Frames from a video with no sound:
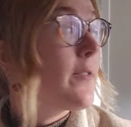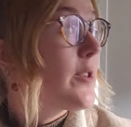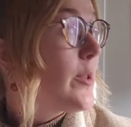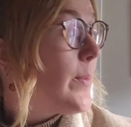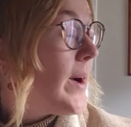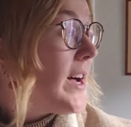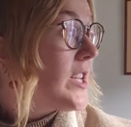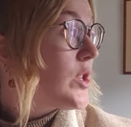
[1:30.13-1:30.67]
for the
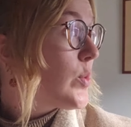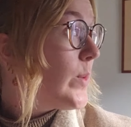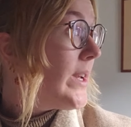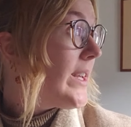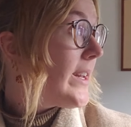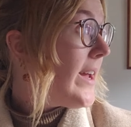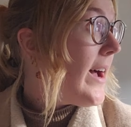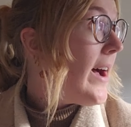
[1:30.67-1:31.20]
past
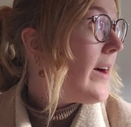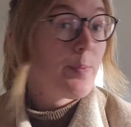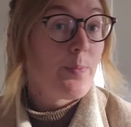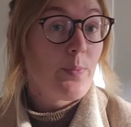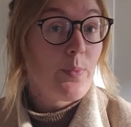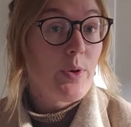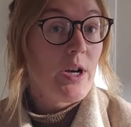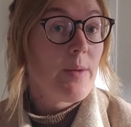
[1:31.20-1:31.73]
week and a half.
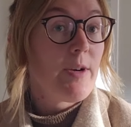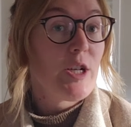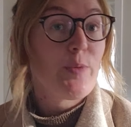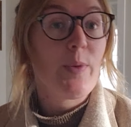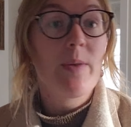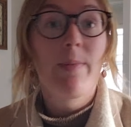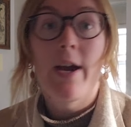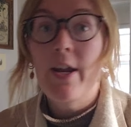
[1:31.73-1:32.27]
Pretty much
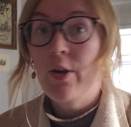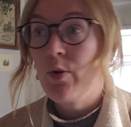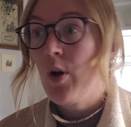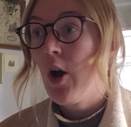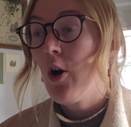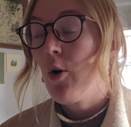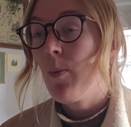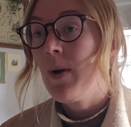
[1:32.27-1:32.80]
been my new
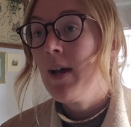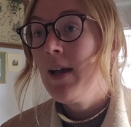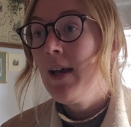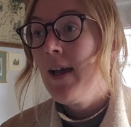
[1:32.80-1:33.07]
home.